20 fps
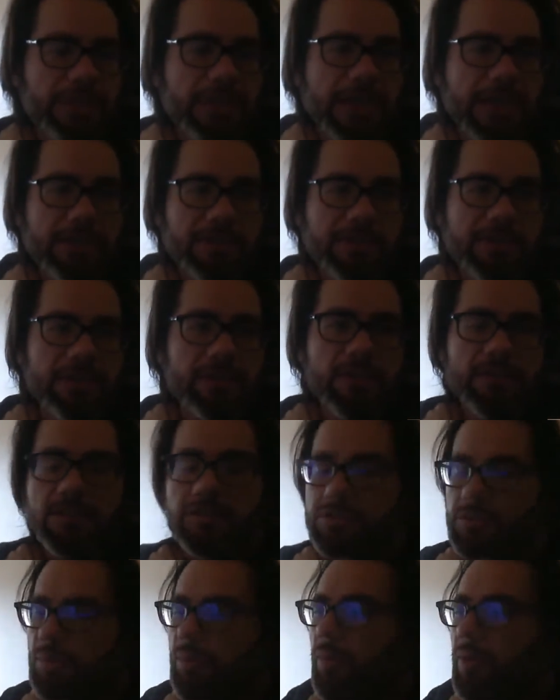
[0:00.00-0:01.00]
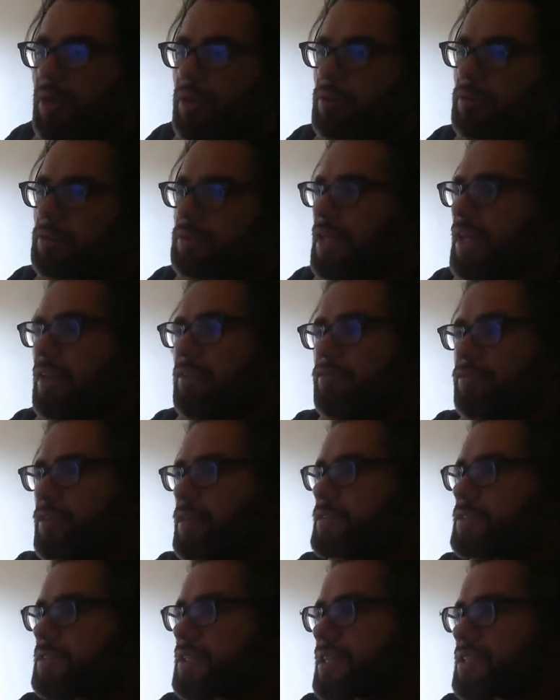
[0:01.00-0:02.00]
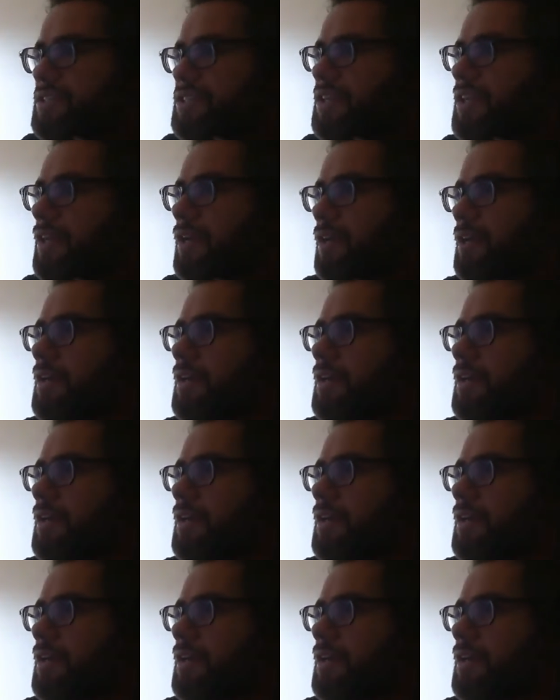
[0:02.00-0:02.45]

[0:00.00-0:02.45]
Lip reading: out there, or do we want to hold an info session on